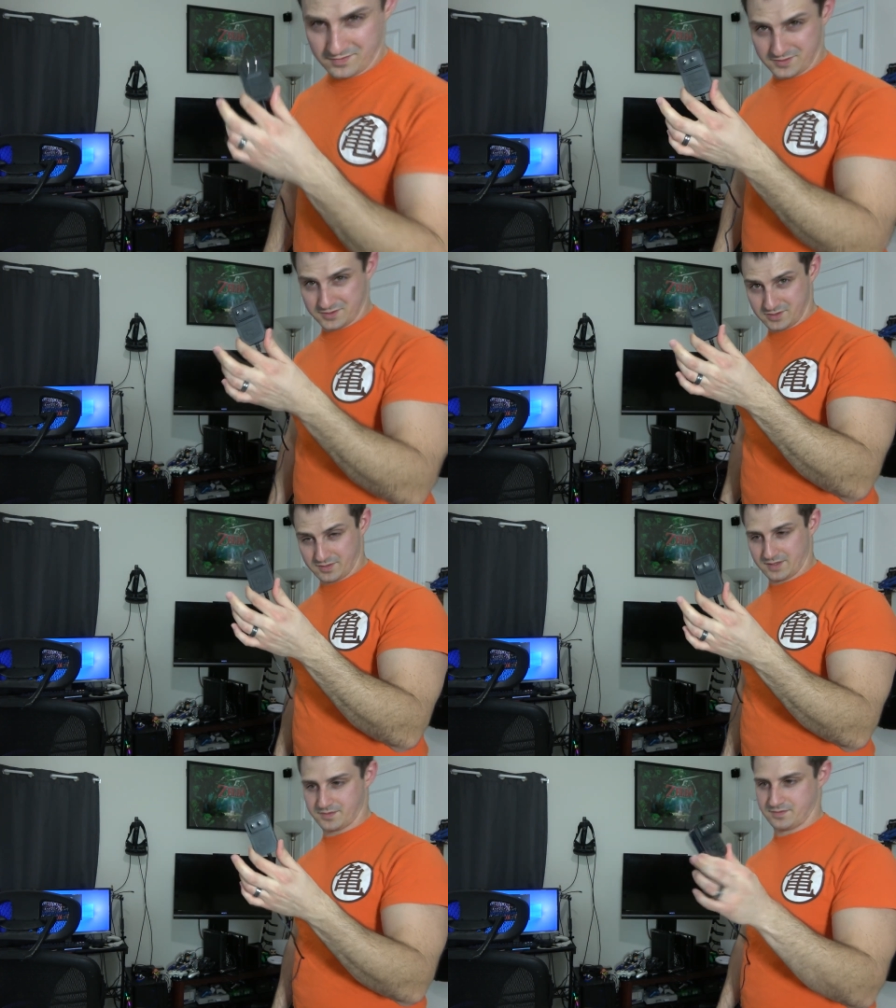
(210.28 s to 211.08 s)
volt, 2
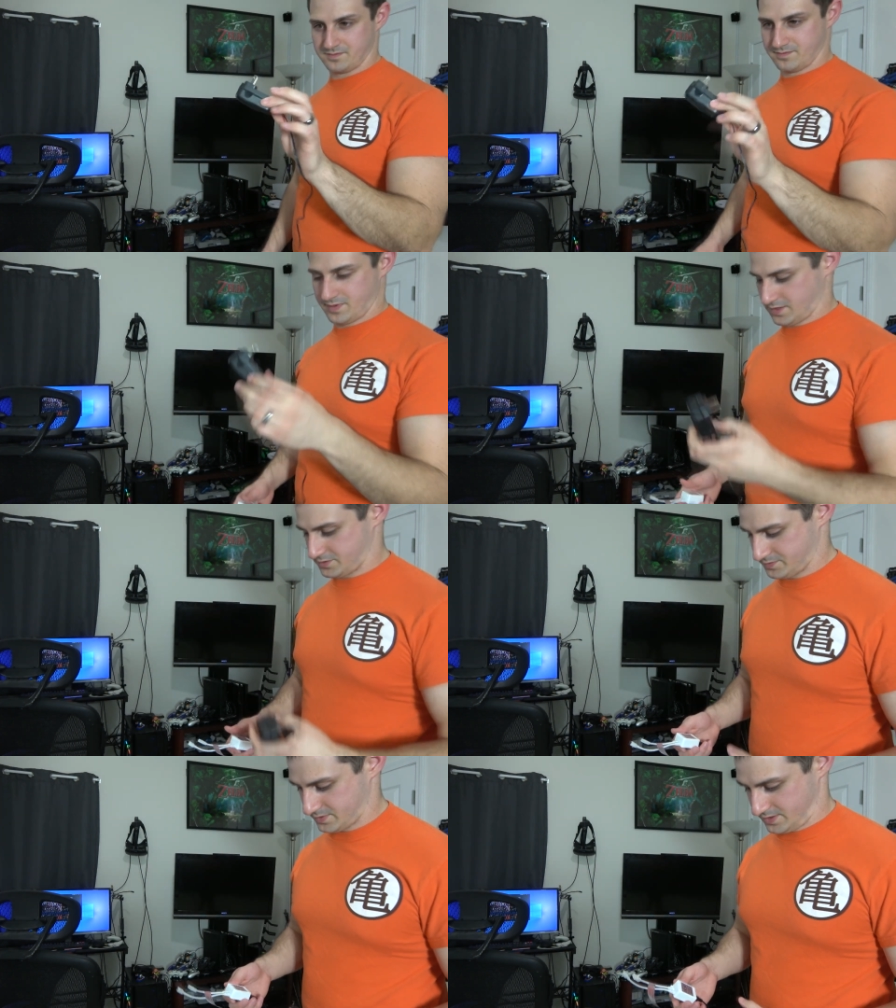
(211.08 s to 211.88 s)
amp power
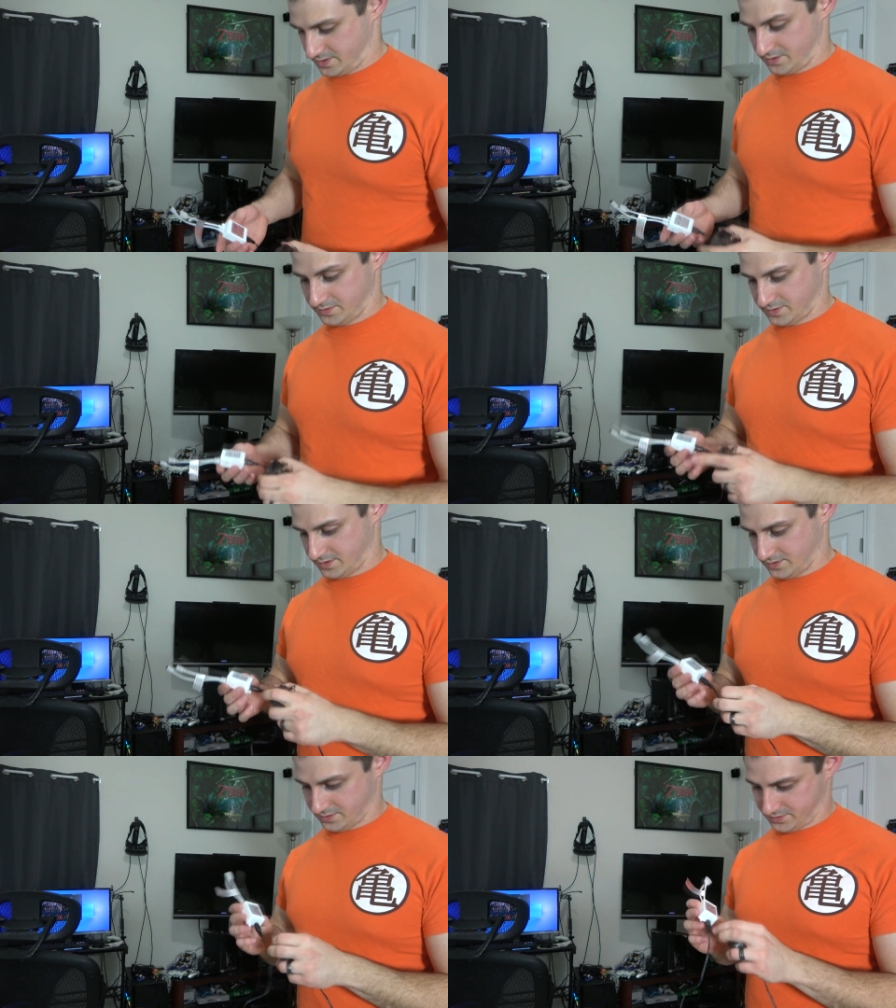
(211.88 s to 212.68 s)
supply with
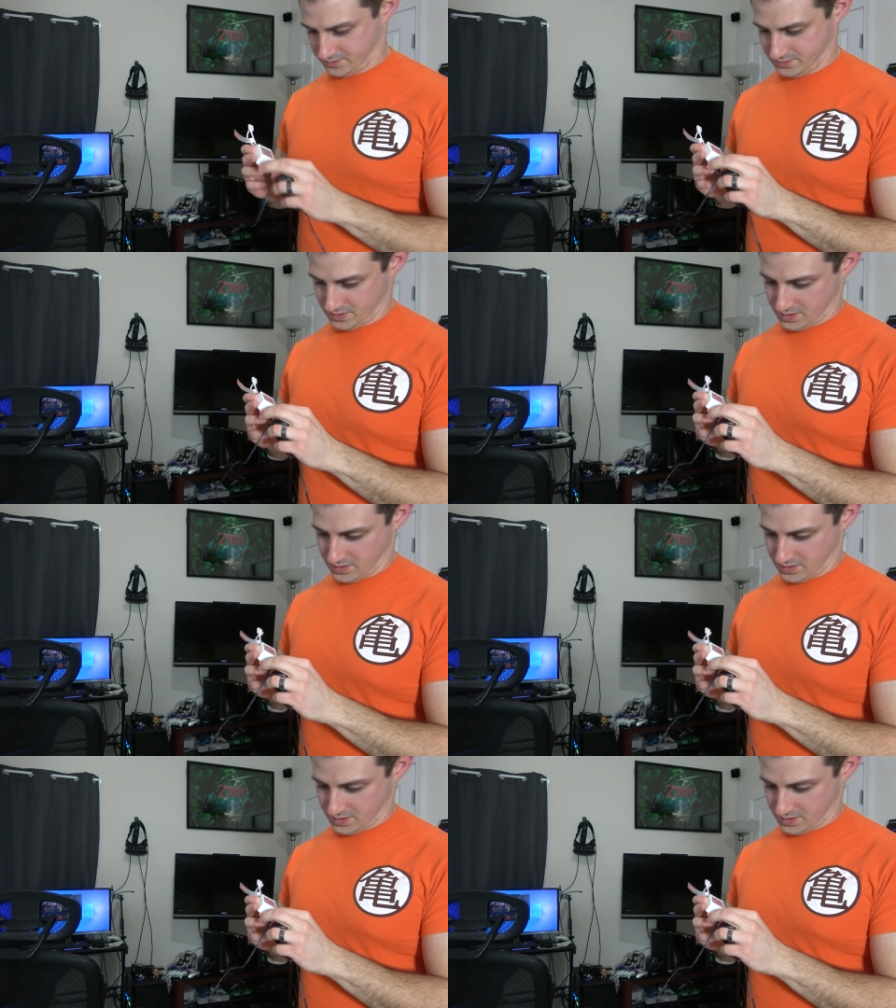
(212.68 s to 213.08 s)
a little